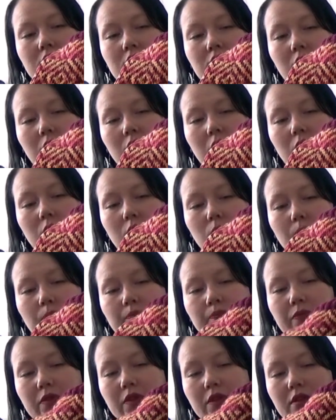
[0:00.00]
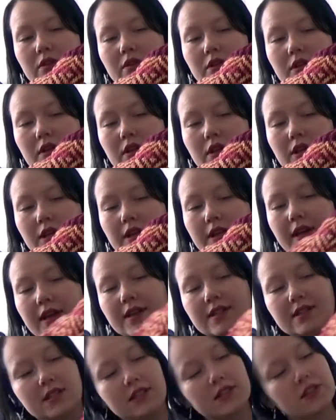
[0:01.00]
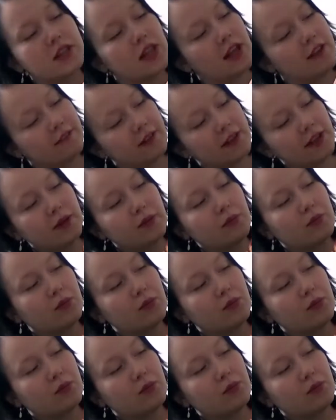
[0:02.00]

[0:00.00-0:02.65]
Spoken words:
So it has this lovely